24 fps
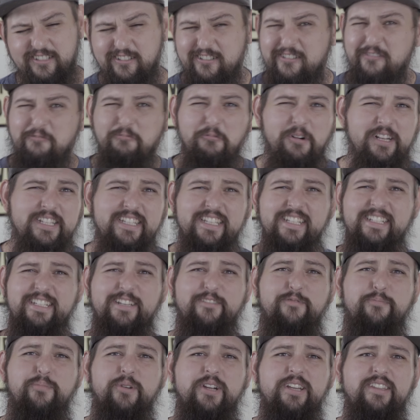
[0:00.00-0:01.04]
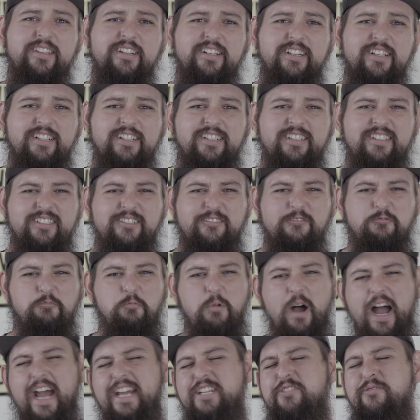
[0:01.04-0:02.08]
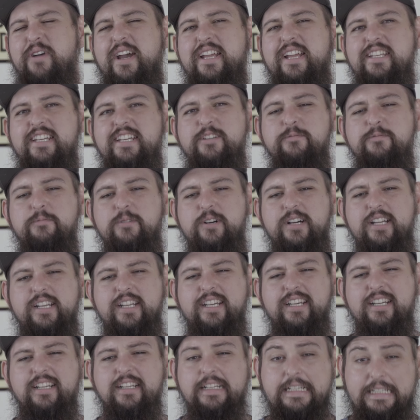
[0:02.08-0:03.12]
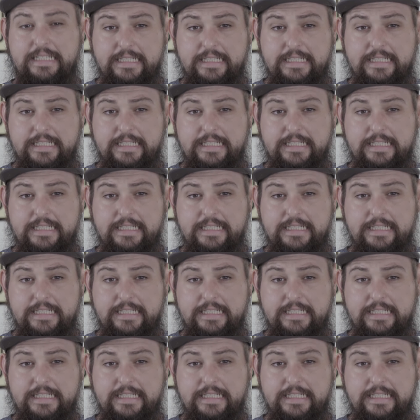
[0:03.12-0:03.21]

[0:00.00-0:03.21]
What's a diff breather? Why do I need one?